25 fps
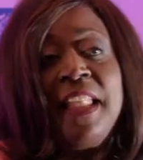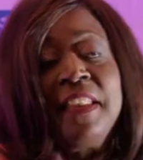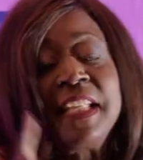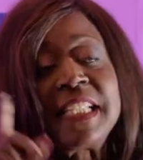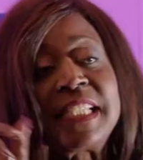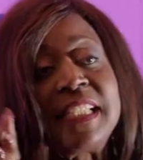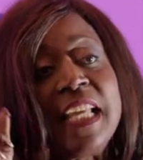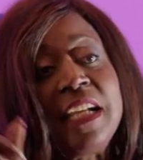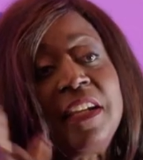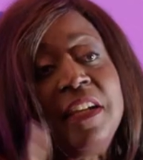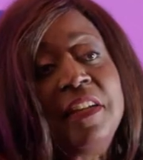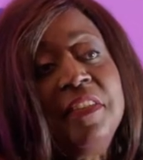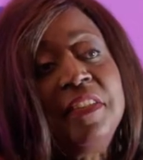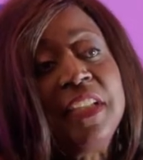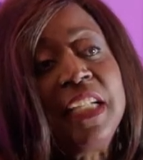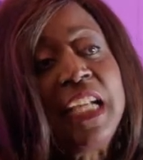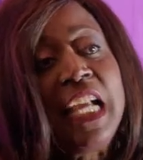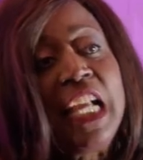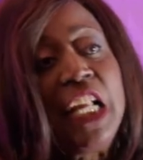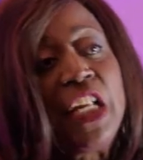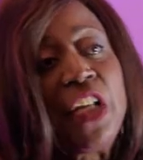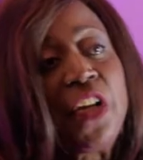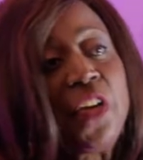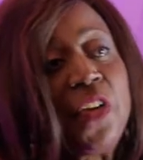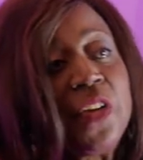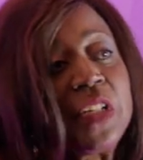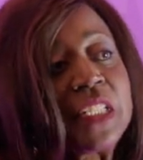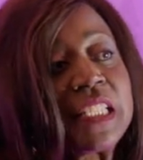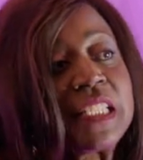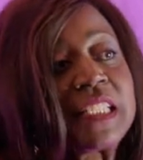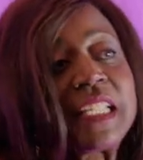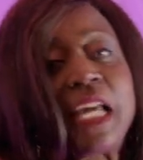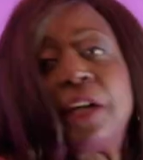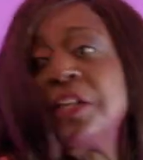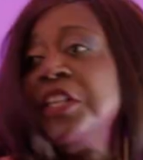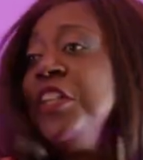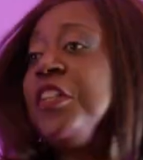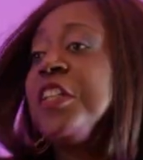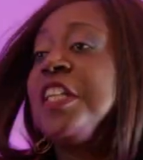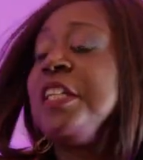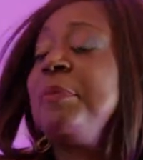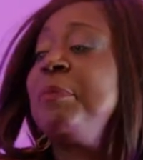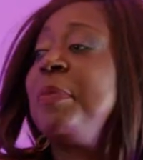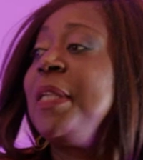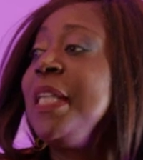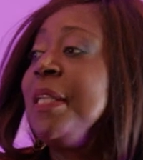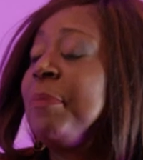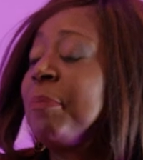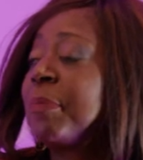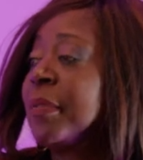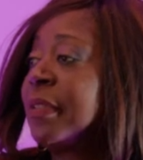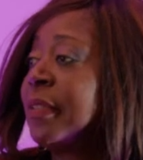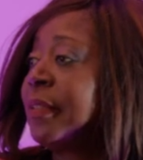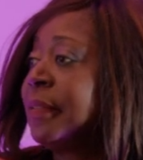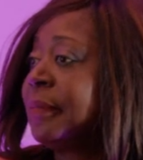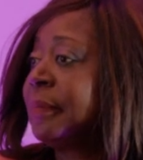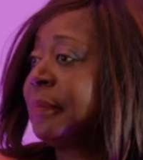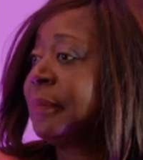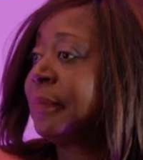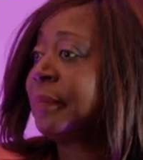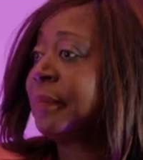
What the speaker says: The second thing I learned is that you need people.